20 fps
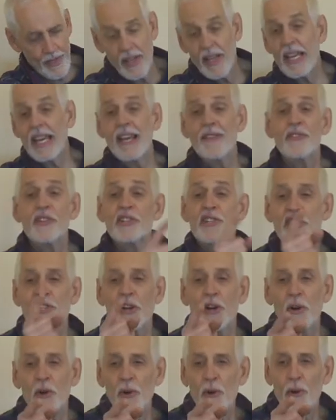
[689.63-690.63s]
Even
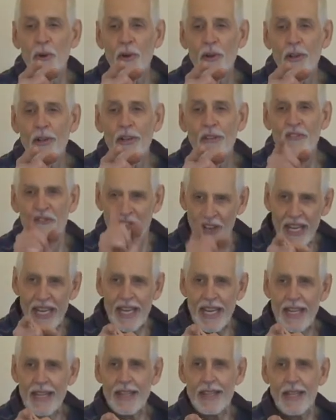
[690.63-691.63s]
so,
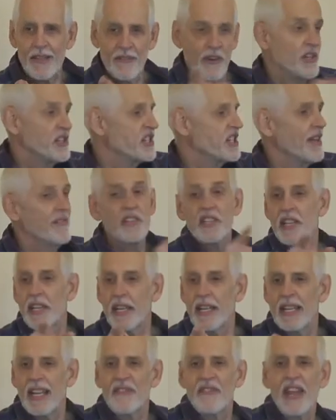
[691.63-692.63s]
faith, verse
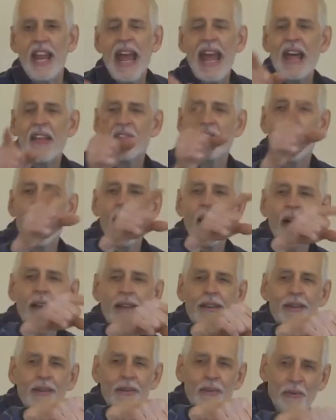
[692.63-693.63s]
17, if it hath
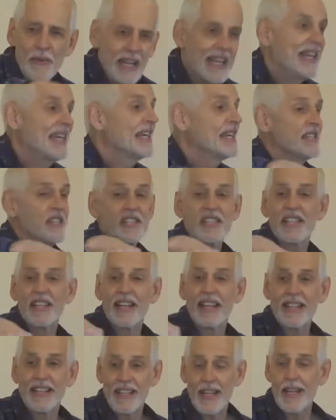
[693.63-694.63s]
not, is
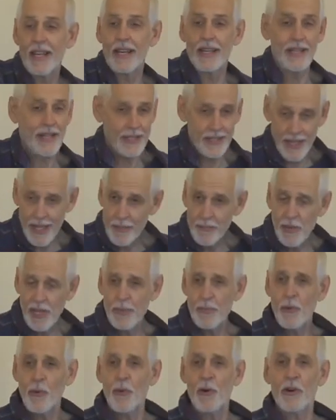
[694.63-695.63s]
dead. dead. It's dead
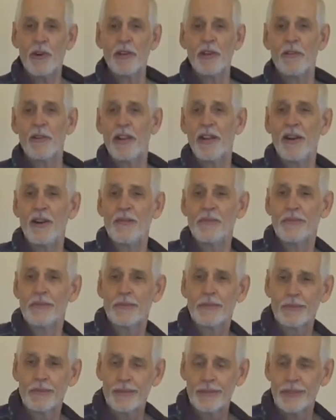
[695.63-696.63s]
people walking around.
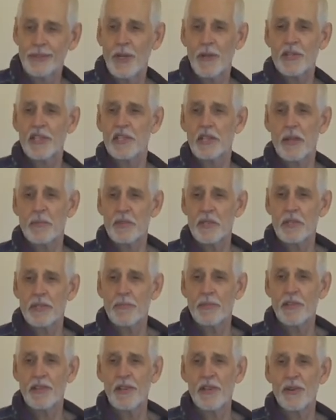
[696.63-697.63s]
It's all substance,
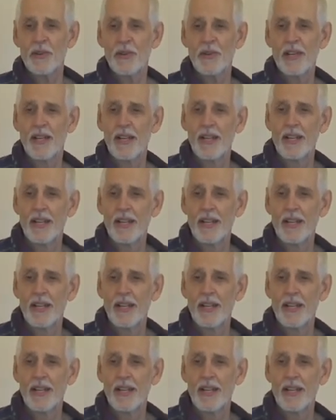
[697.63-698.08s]
but no